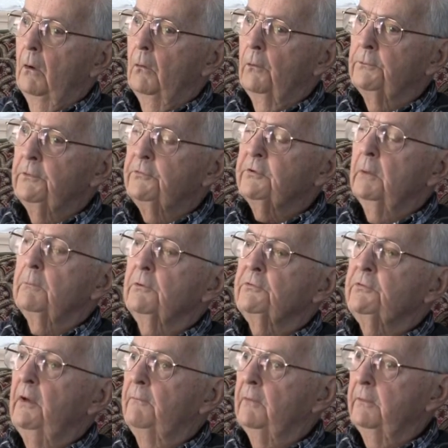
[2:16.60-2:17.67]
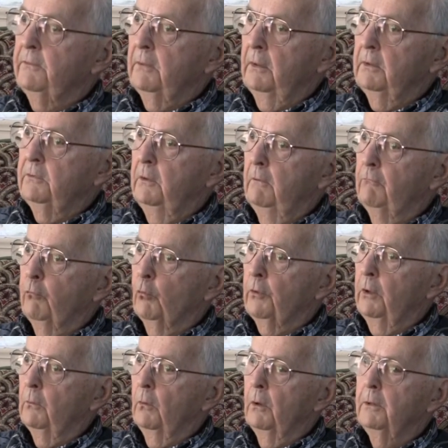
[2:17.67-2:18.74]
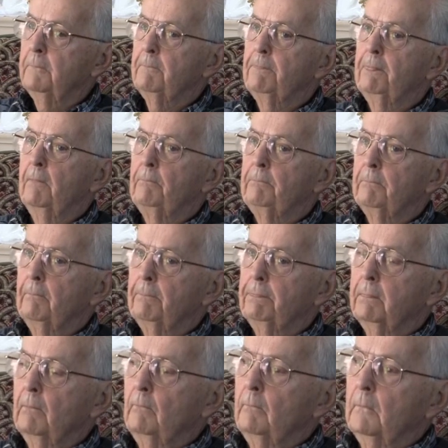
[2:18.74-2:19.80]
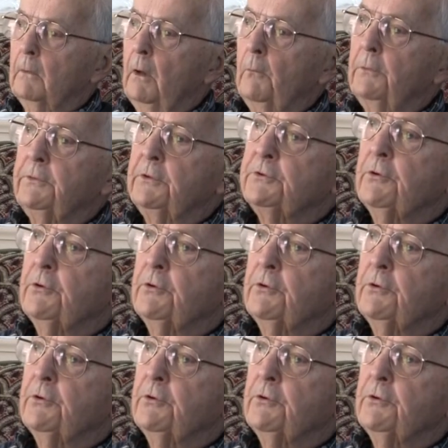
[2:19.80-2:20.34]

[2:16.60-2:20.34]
on December 7th, 1941, I went to